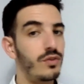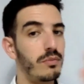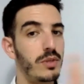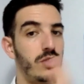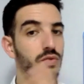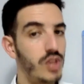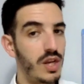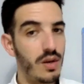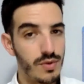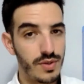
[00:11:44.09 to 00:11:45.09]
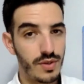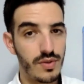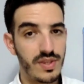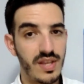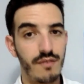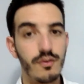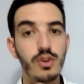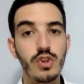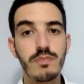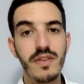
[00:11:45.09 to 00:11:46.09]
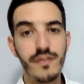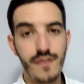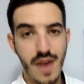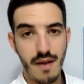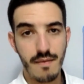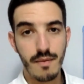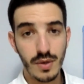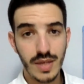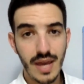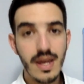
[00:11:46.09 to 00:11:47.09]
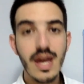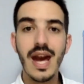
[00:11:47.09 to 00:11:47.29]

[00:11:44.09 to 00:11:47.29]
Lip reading: Don't be too generous on yourself. Just be fair, okay?